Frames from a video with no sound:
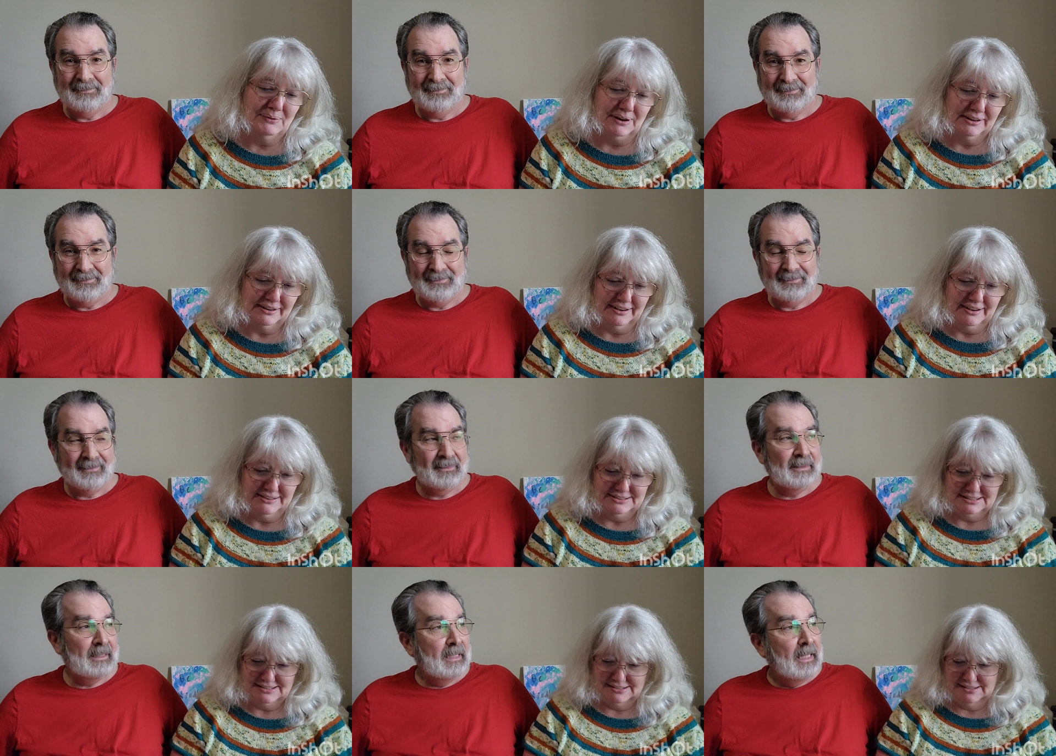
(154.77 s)

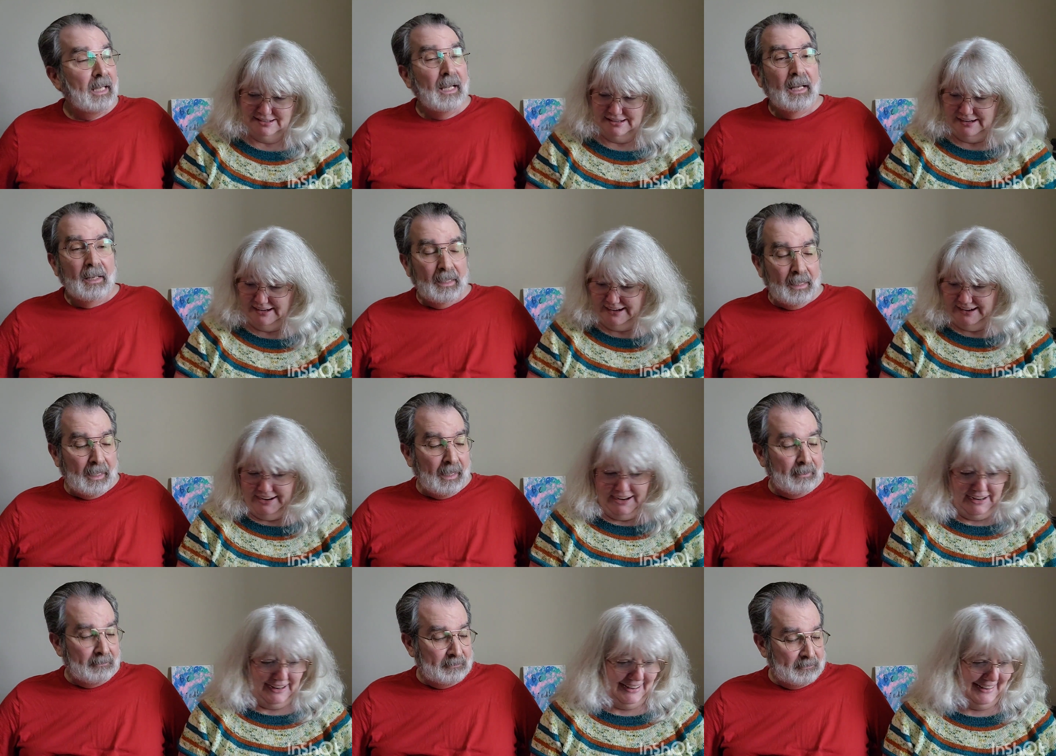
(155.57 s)
Speaker 1: podcast.
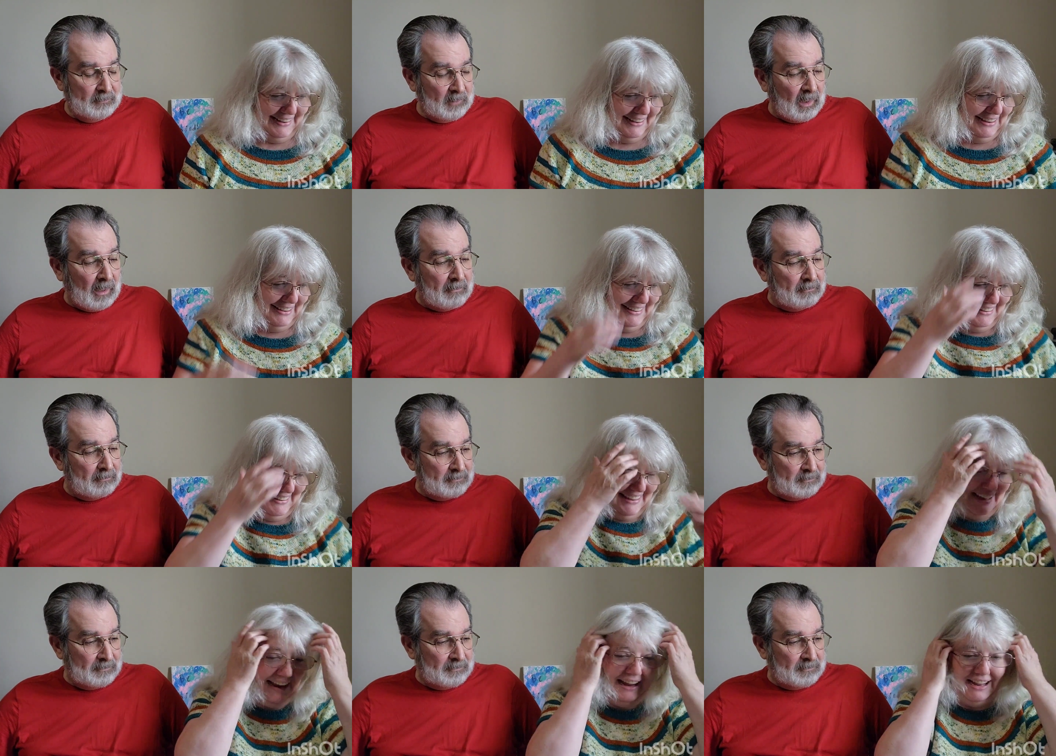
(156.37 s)
Speaker 2: Yeah, yeah.
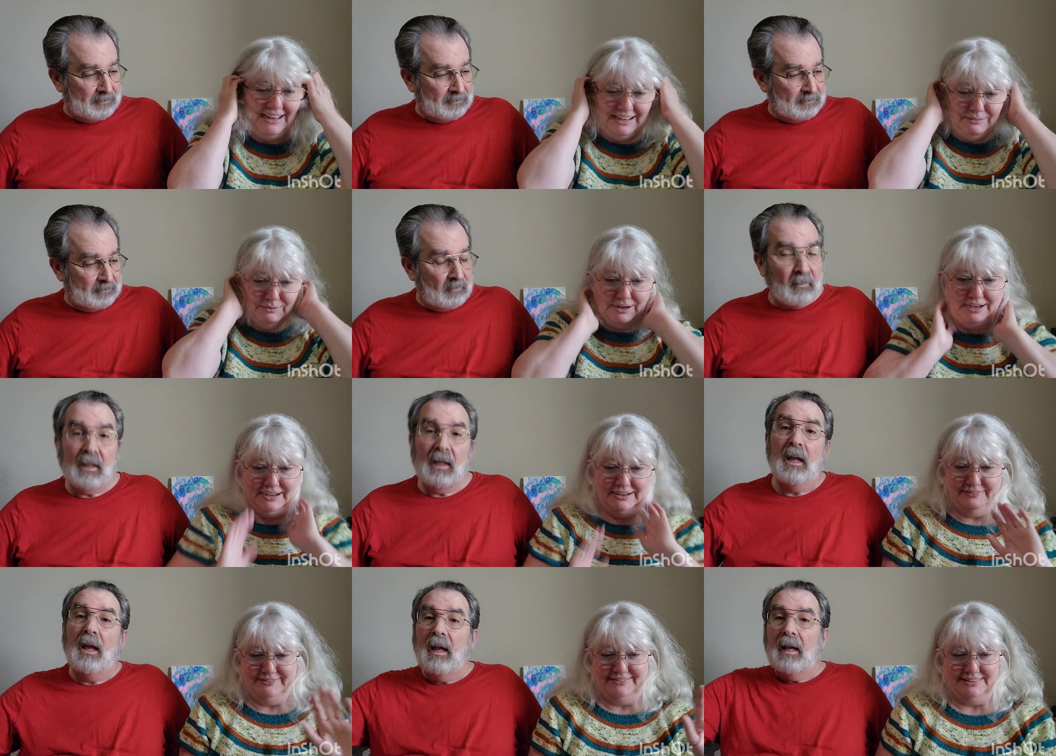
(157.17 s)

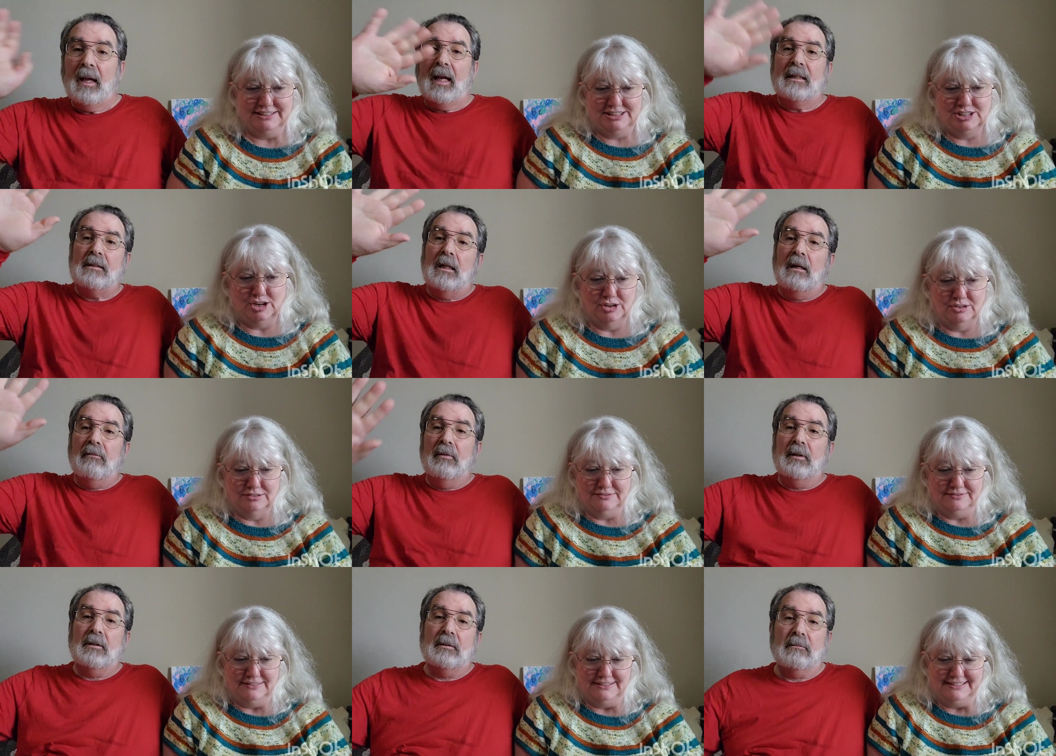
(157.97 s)
Speaker 1: Anyway, hi so,
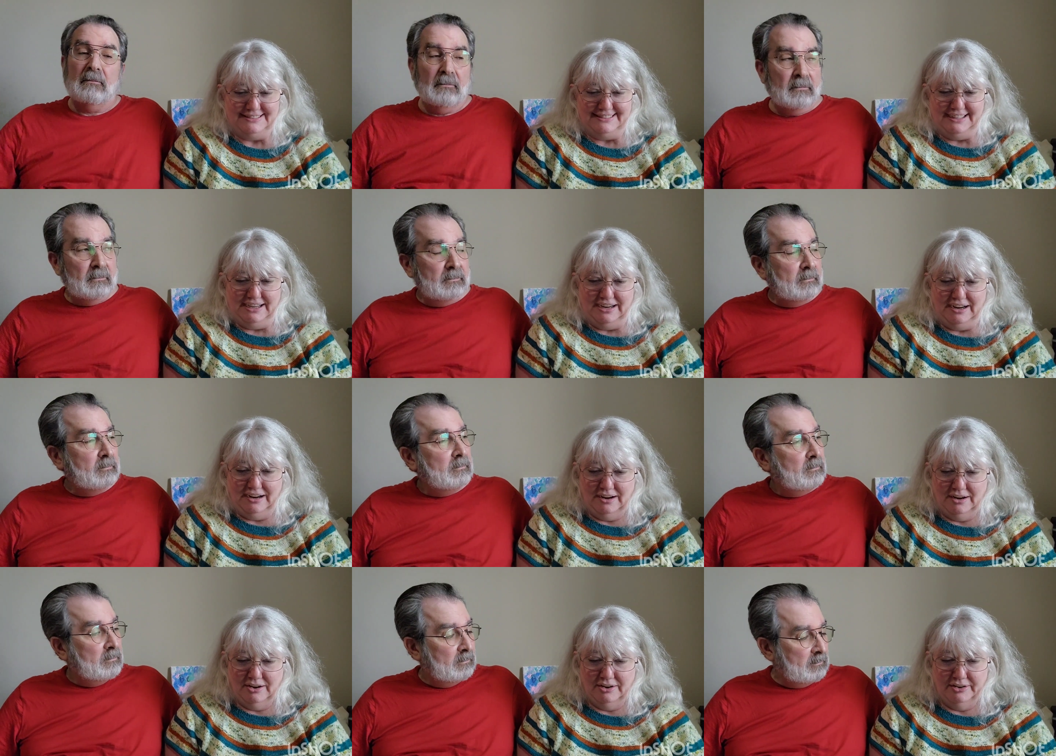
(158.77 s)
Chevy's.
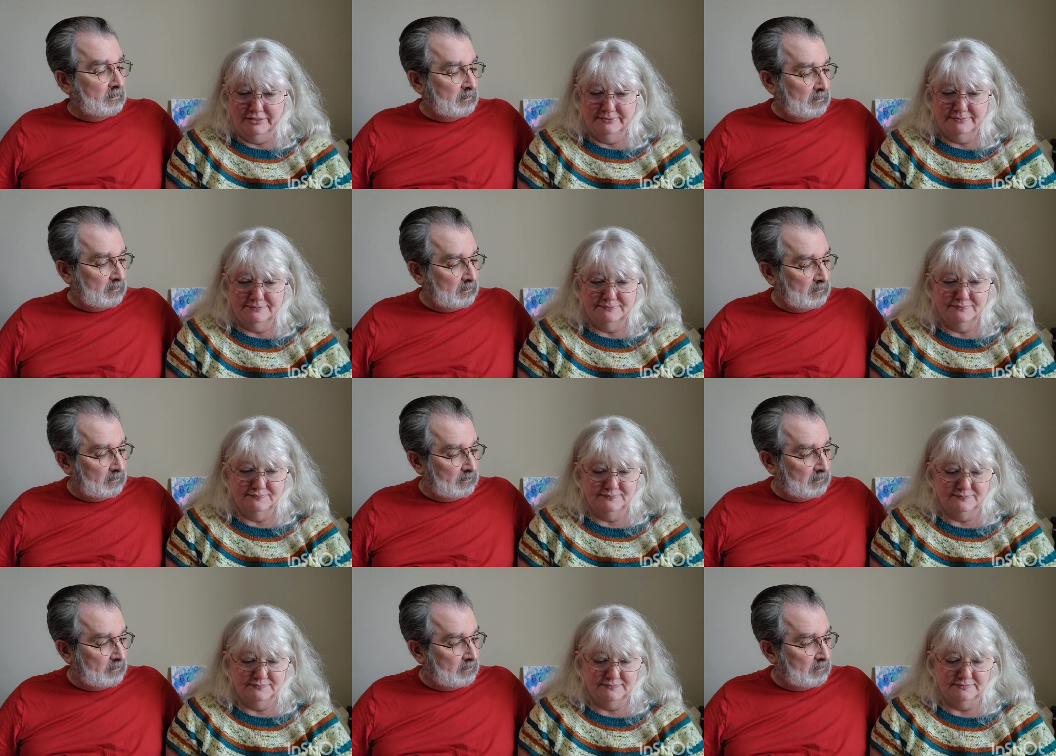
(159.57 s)
Um.
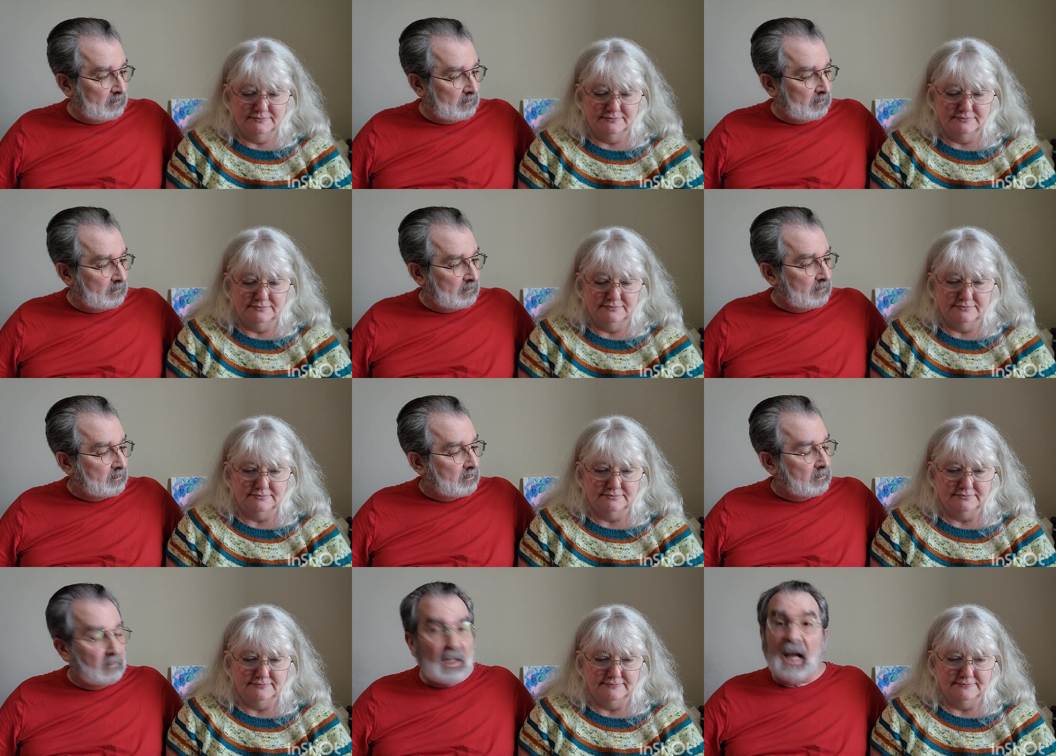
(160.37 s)

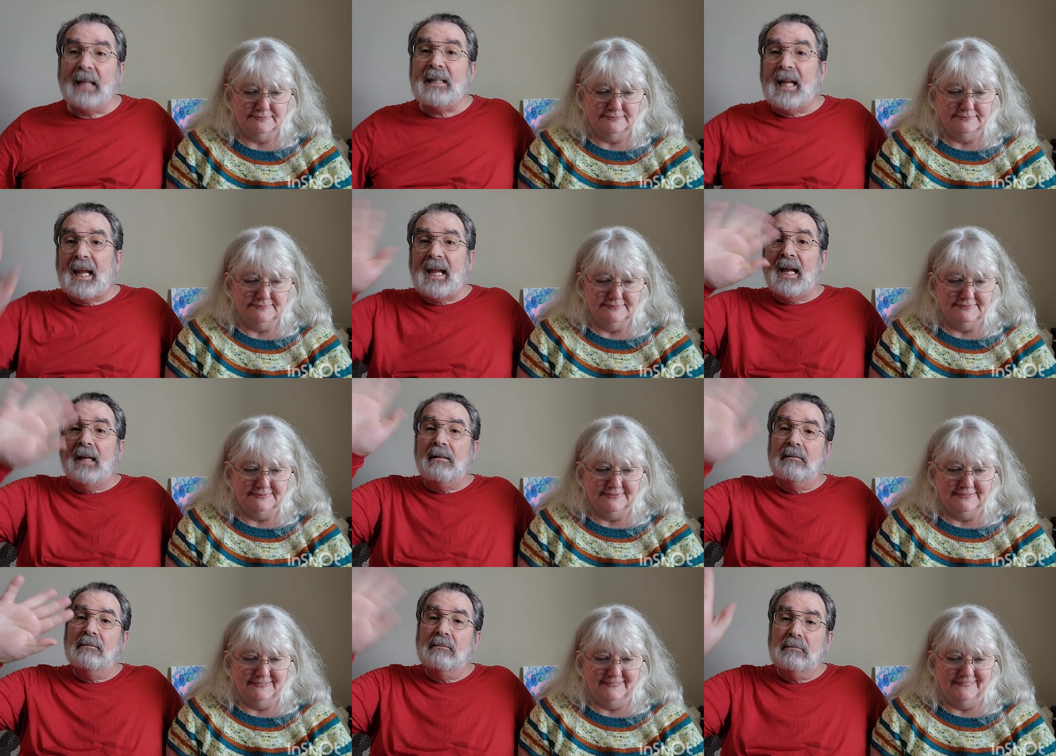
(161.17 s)
Speaker 2: Hi
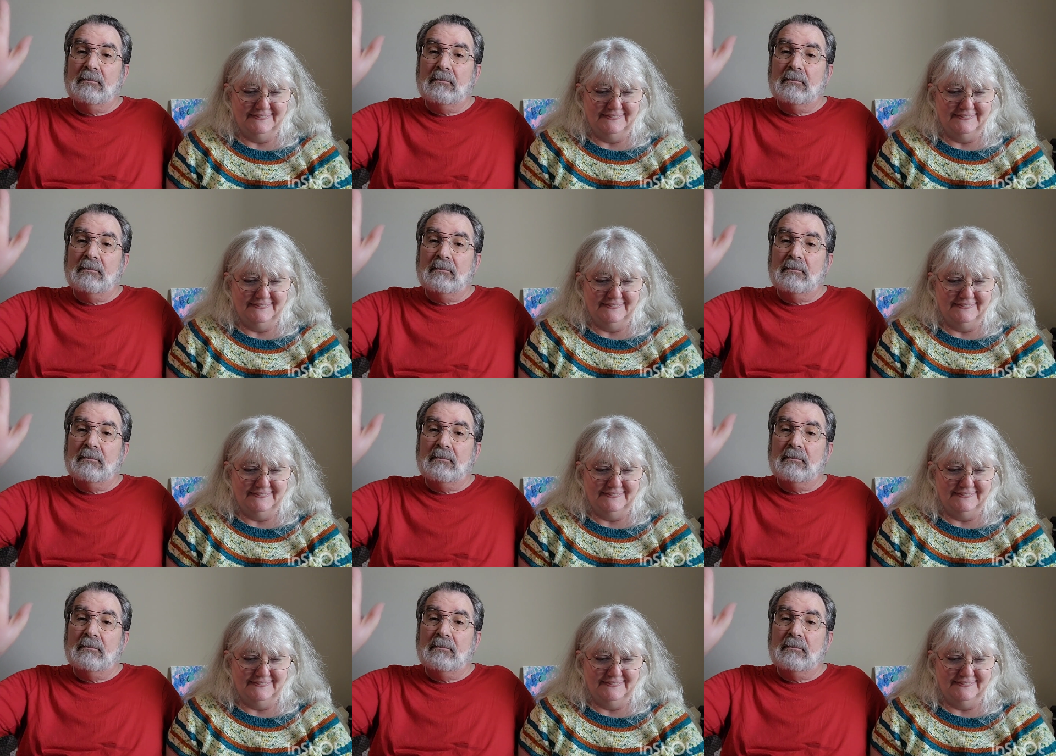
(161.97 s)
Dan.